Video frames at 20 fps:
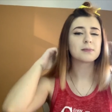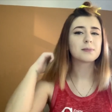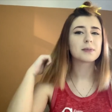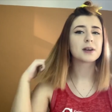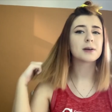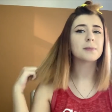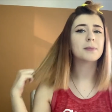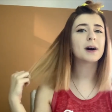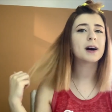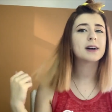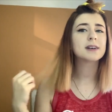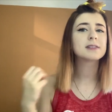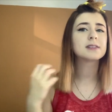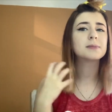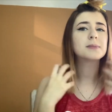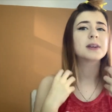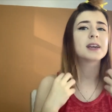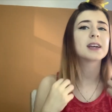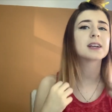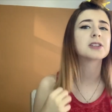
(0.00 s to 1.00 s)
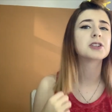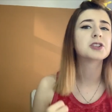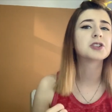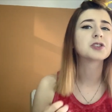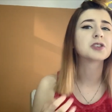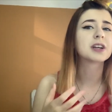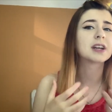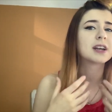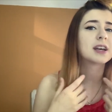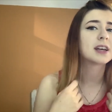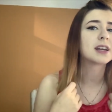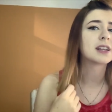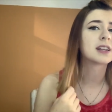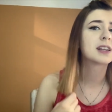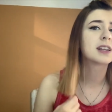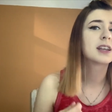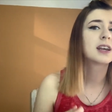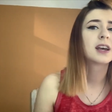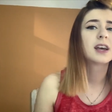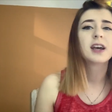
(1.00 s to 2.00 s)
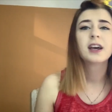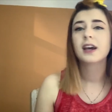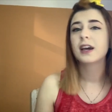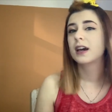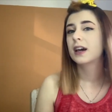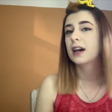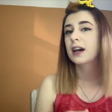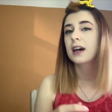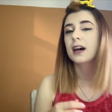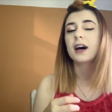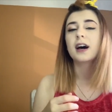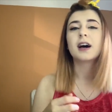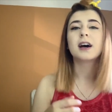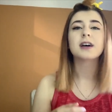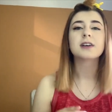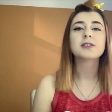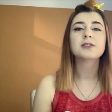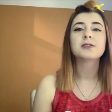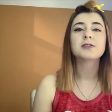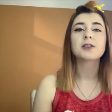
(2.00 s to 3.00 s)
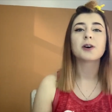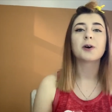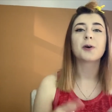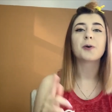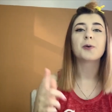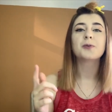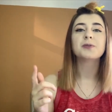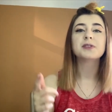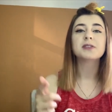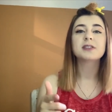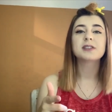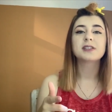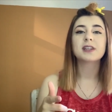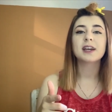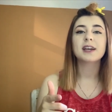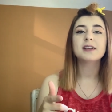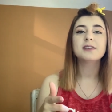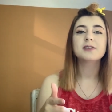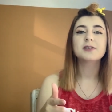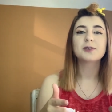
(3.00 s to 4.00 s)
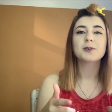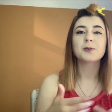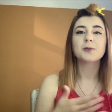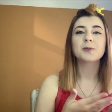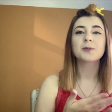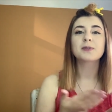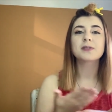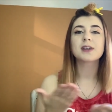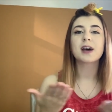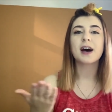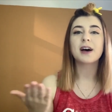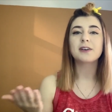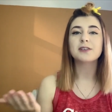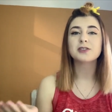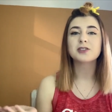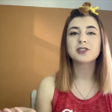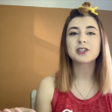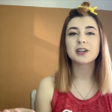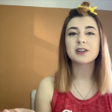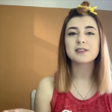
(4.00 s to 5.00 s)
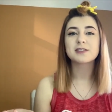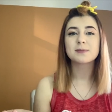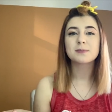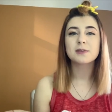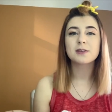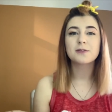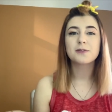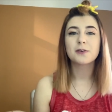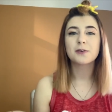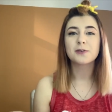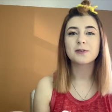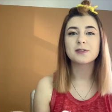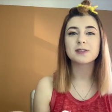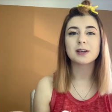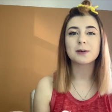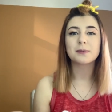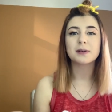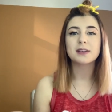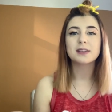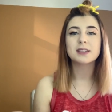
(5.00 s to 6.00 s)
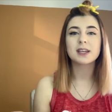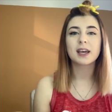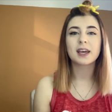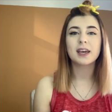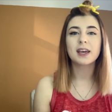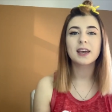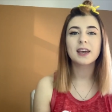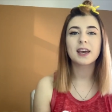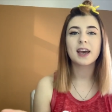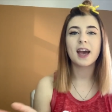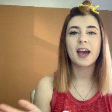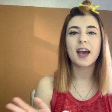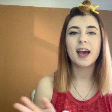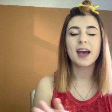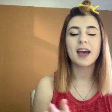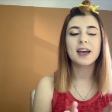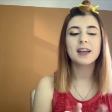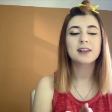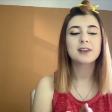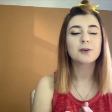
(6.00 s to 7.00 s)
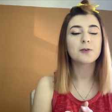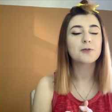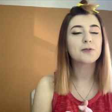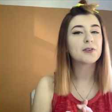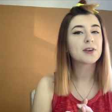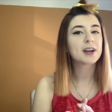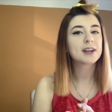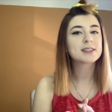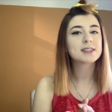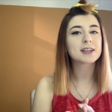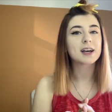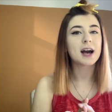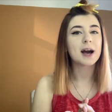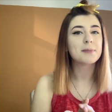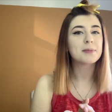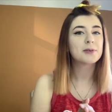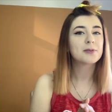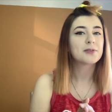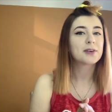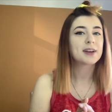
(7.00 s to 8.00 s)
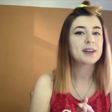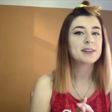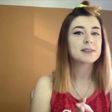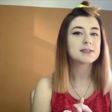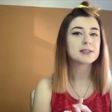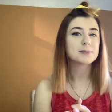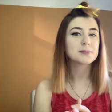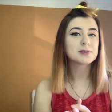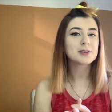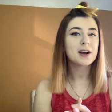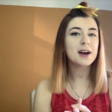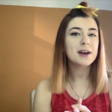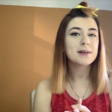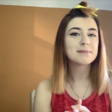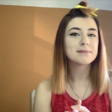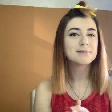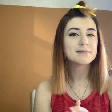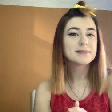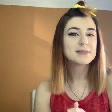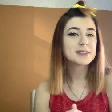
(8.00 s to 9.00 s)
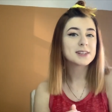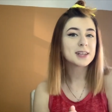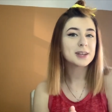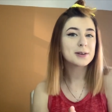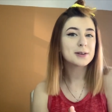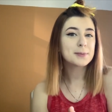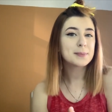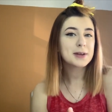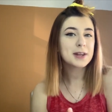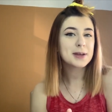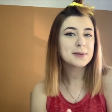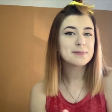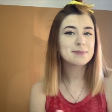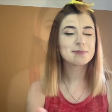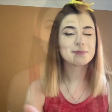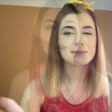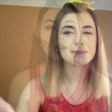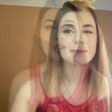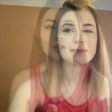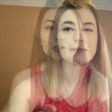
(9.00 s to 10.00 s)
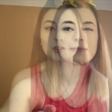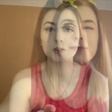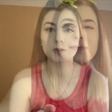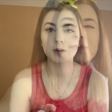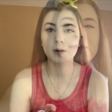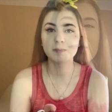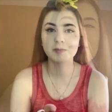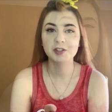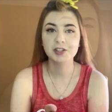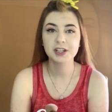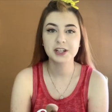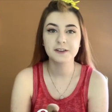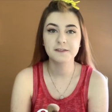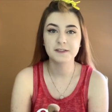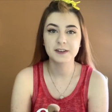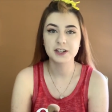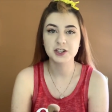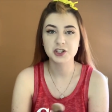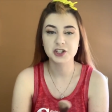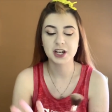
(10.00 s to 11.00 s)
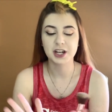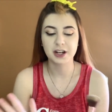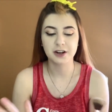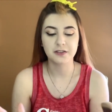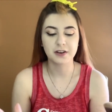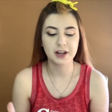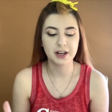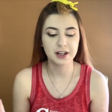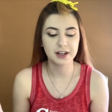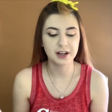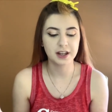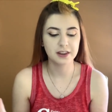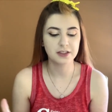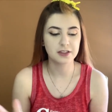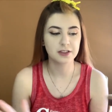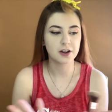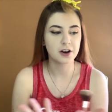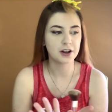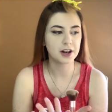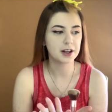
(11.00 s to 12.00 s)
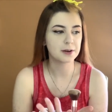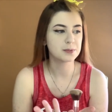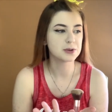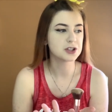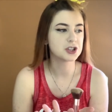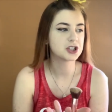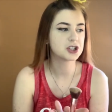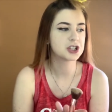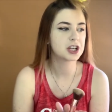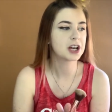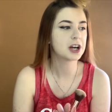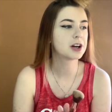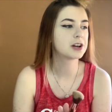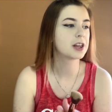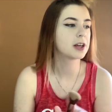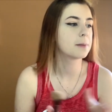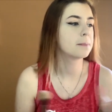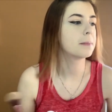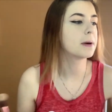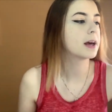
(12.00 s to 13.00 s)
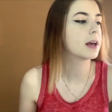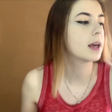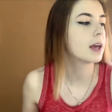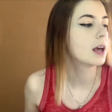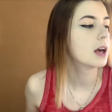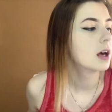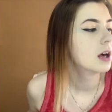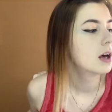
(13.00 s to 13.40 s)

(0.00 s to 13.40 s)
could possibly get straightened. So stay tuned. I'll share some of the photos that we take, and don't forget to comment, rate, and subscribe. See you in a minute. So I'm just gonna finish getting ready, and I thought I would share like my